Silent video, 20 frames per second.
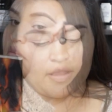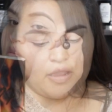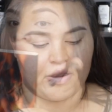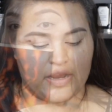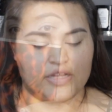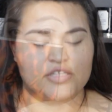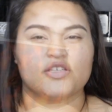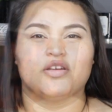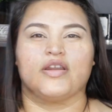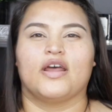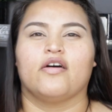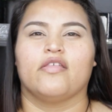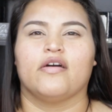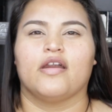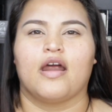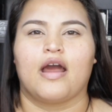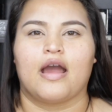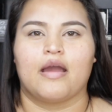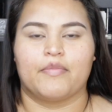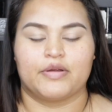Alright, so now
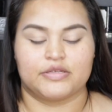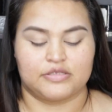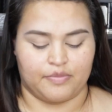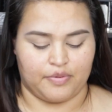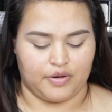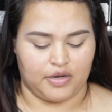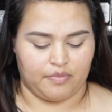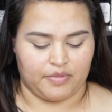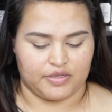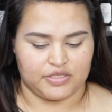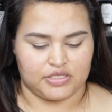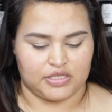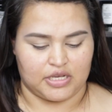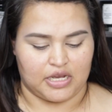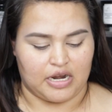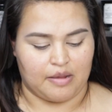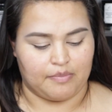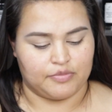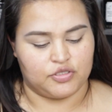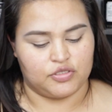that our eyebrows are pretty much
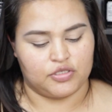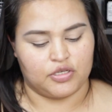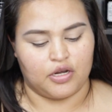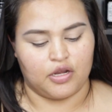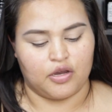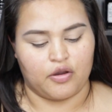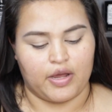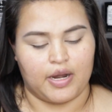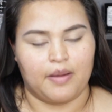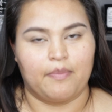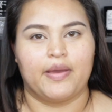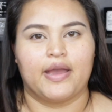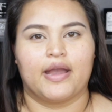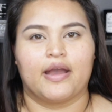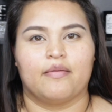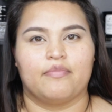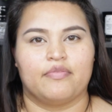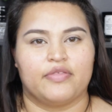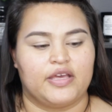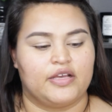done, I'm just gonna go ahead and
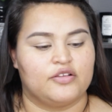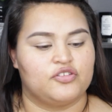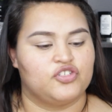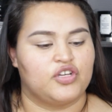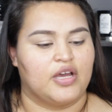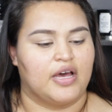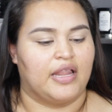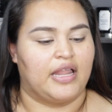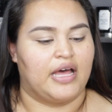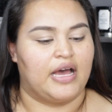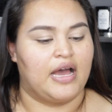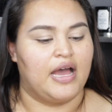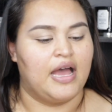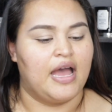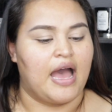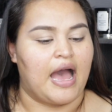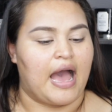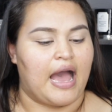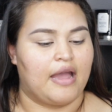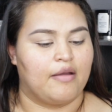pick up the Chella
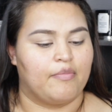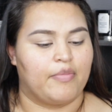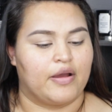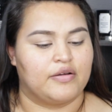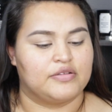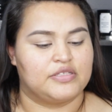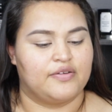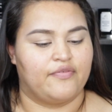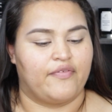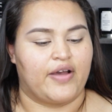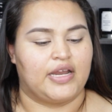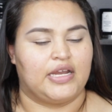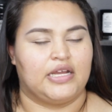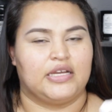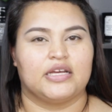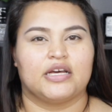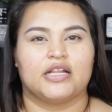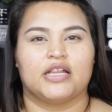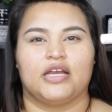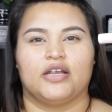Eyebrow
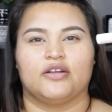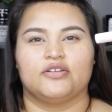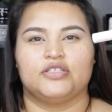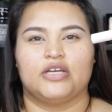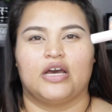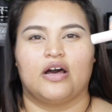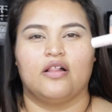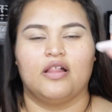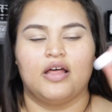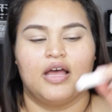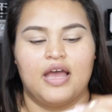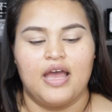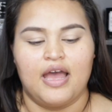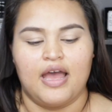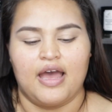Defining Clear Gel.